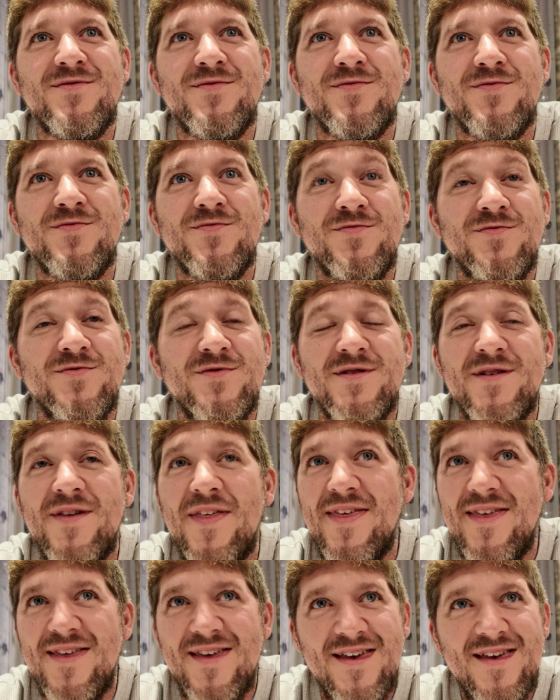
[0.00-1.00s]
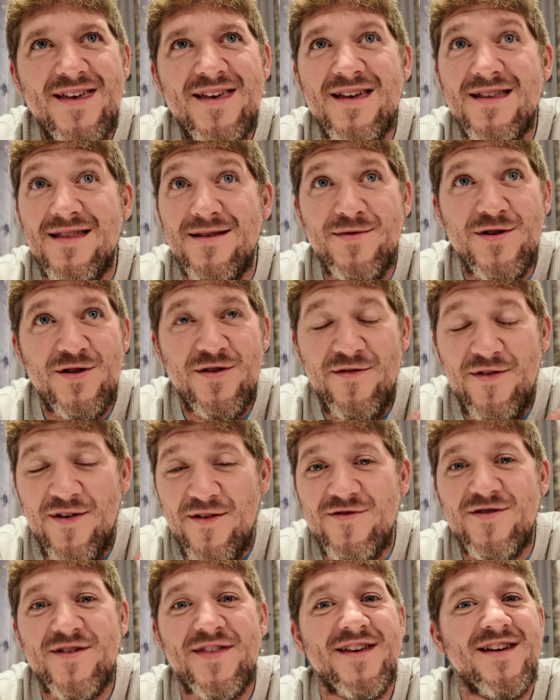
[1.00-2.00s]
really in the middle of
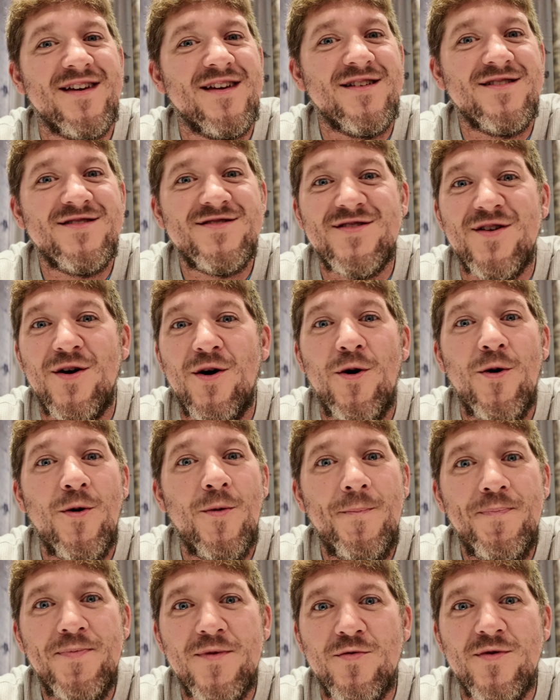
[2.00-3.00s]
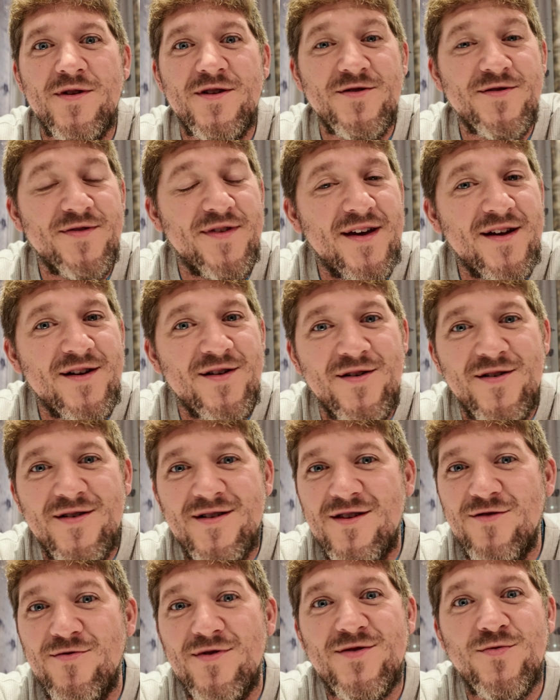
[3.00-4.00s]
everything. So when you're there,
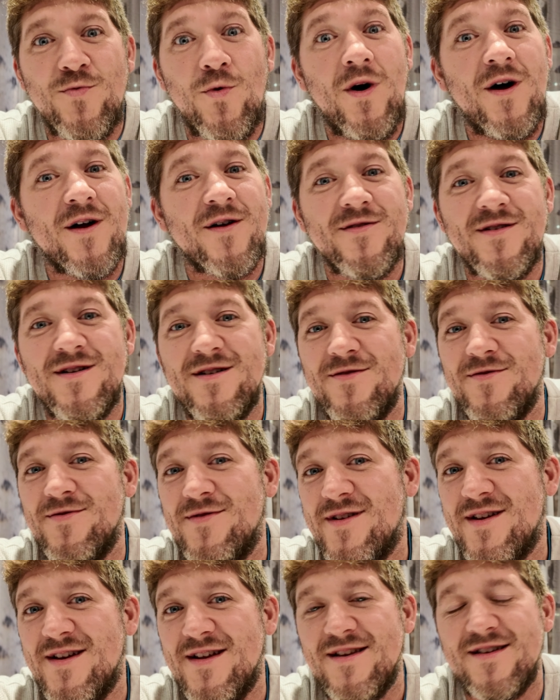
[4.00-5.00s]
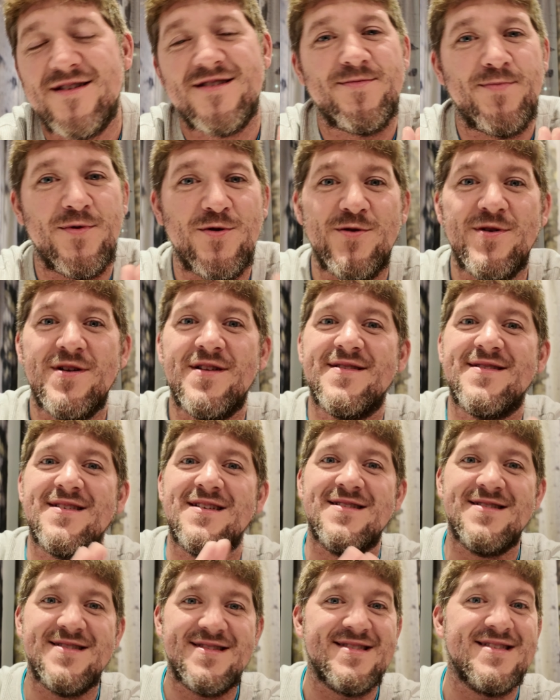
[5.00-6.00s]
you get to walk around and experience
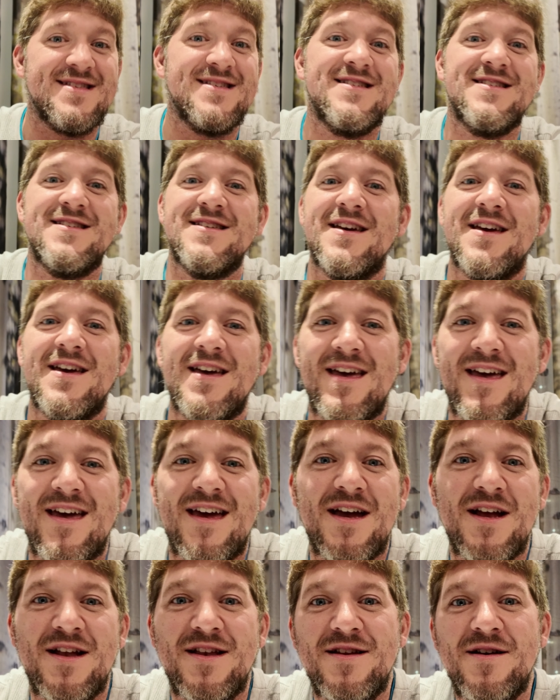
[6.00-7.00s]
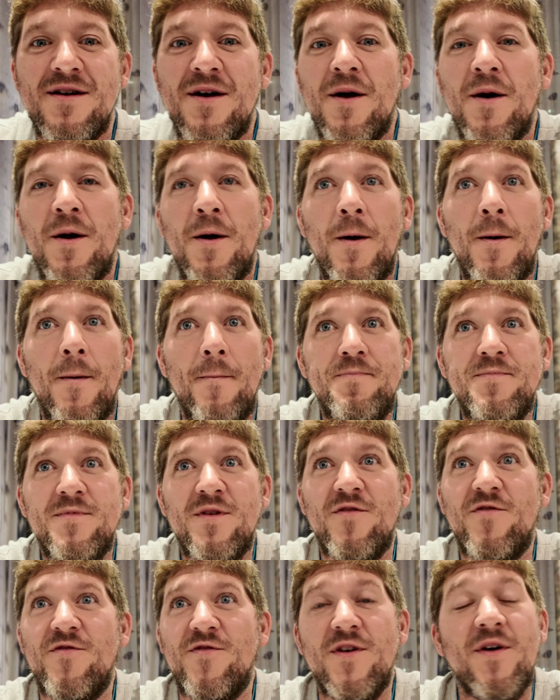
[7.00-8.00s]
and see and
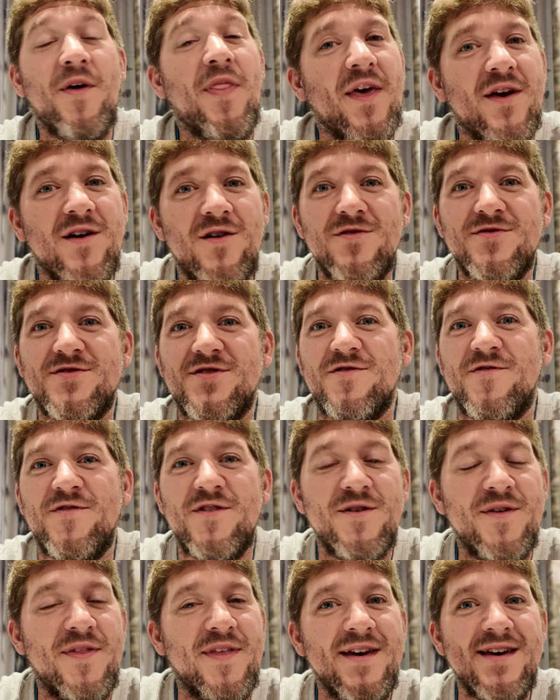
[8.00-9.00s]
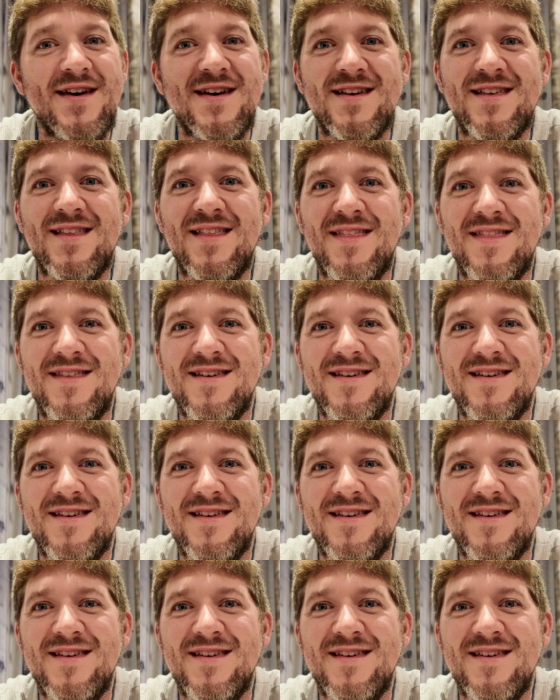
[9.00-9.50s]
feel the culture, feel the